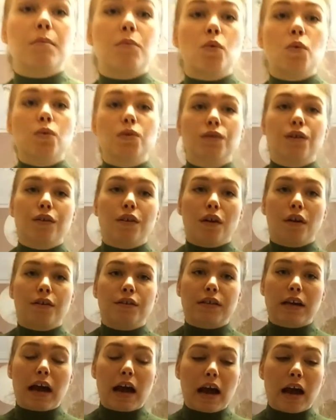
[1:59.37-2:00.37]
then I'm also
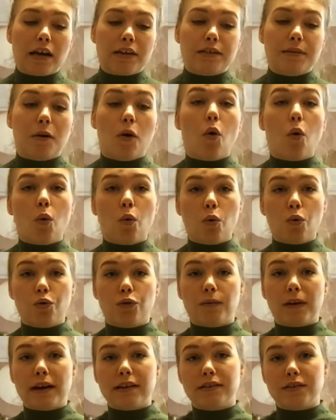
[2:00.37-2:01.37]
going to add
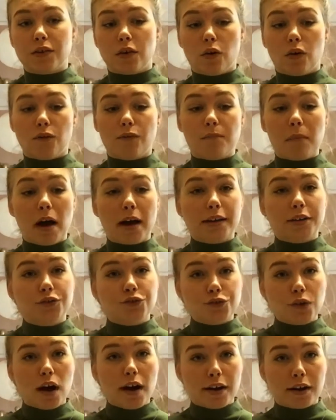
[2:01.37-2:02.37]
all the rest of
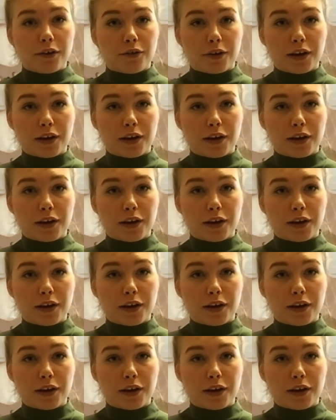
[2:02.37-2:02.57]
my dry